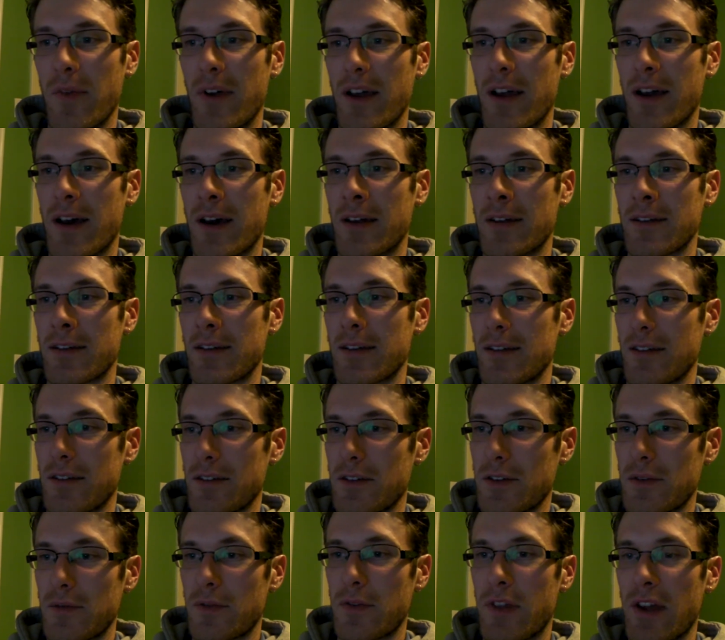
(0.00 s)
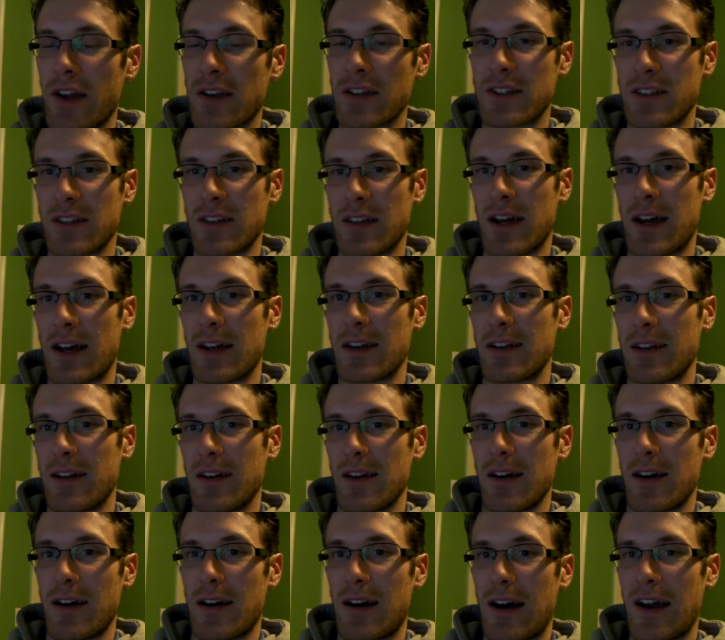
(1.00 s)
and thanks to that,
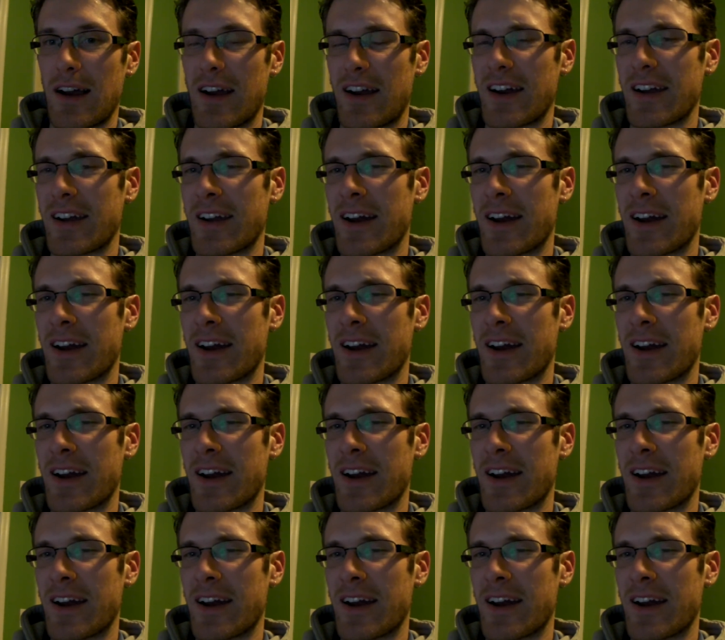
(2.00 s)
I